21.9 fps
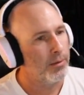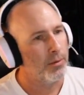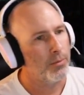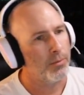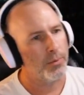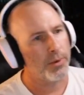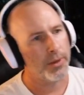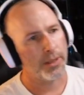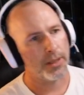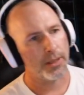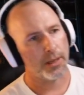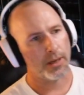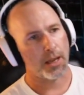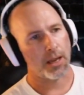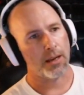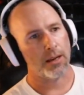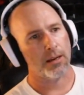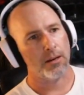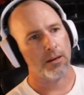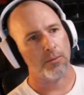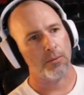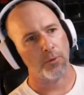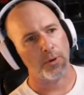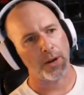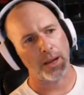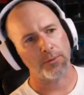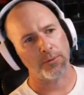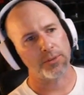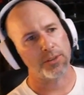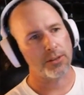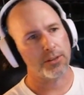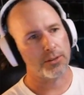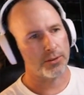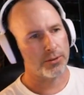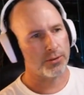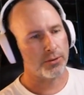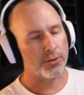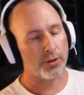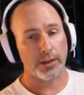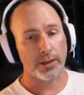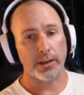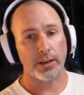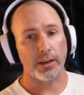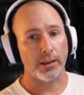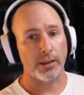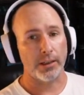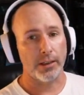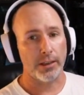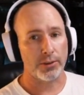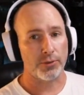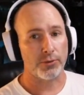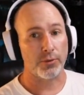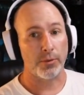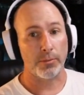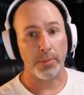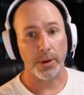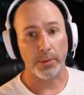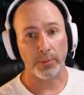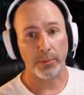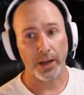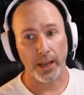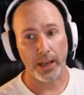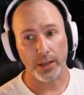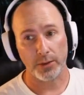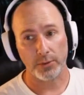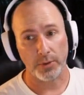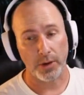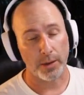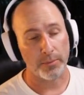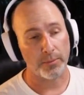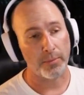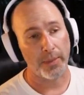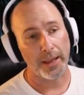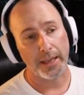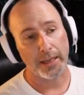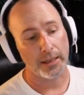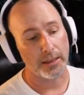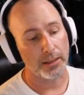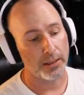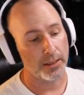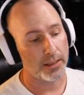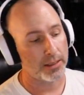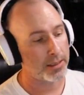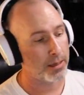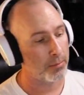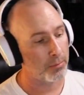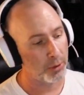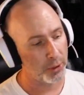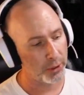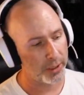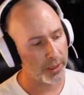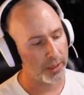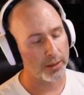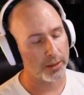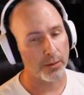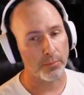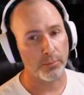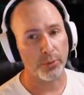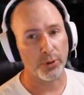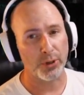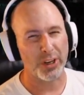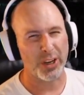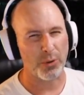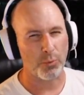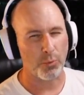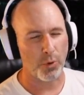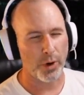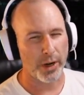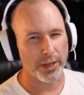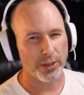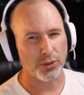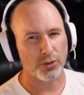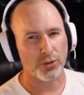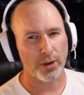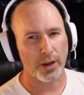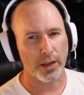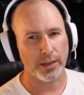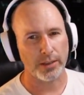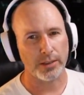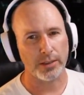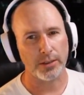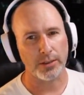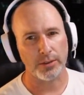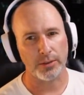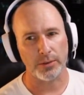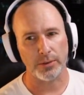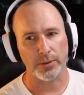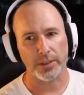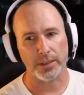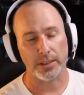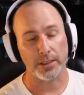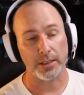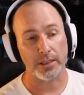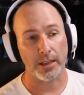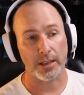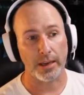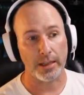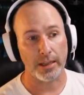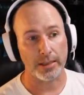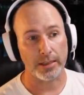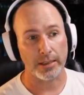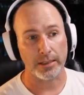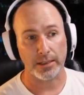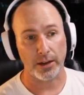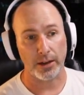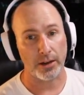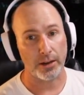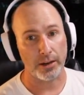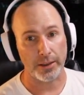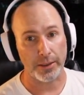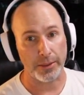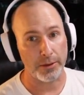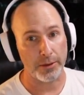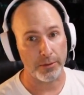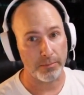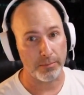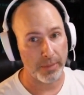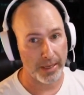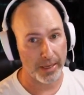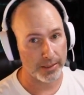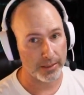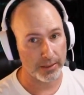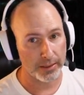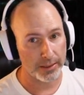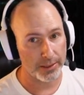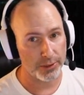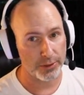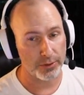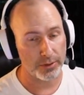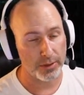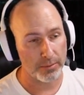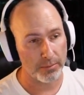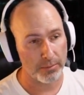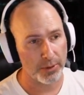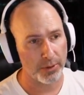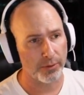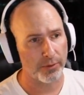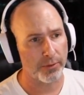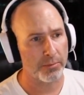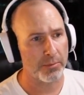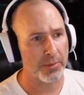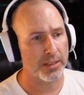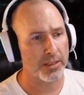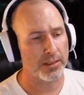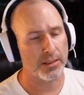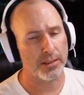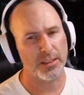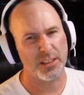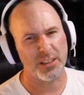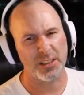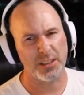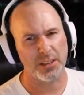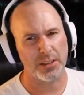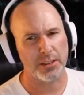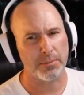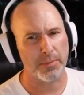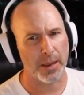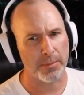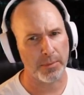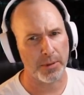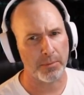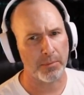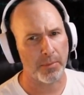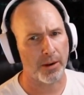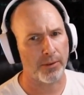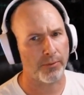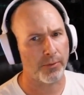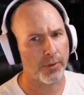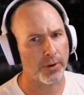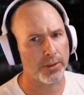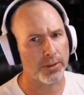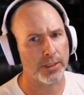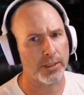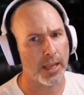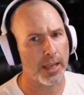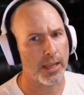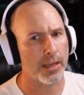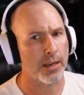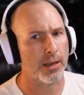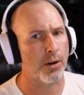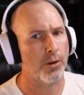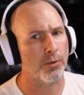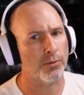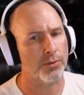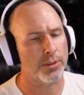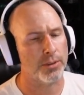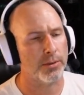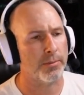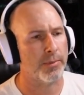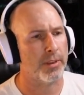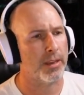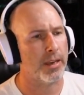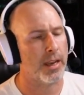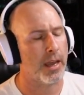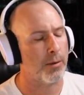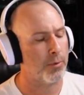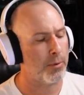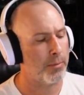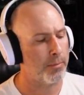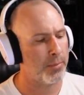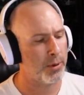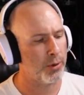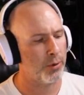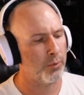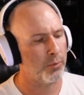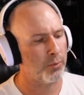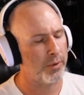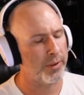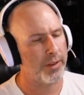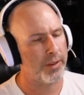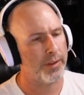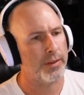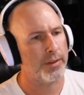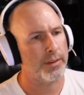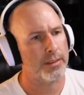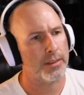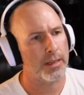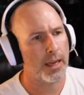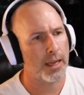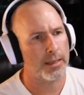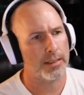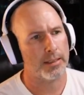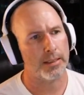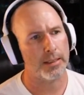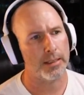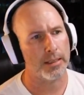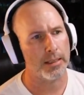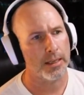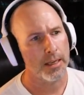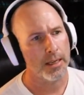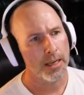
When I was constructing a list, remember guys, when I'm making a list, I'm looking at the book and what it's trying to do. This is not necessarily the best list you can build from this. This is just maybe my first take on something I would build within this dynasty.